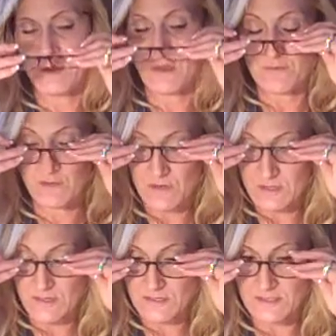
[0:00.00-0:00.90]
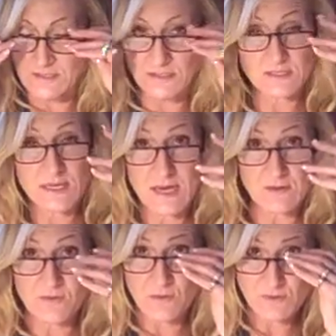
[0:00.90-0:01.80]
if you're going to assist, because a
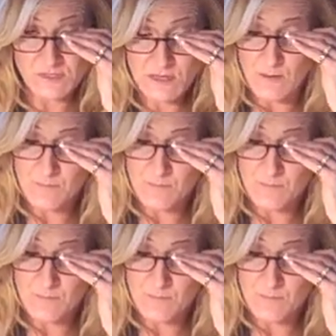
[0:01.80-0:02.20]
lot of those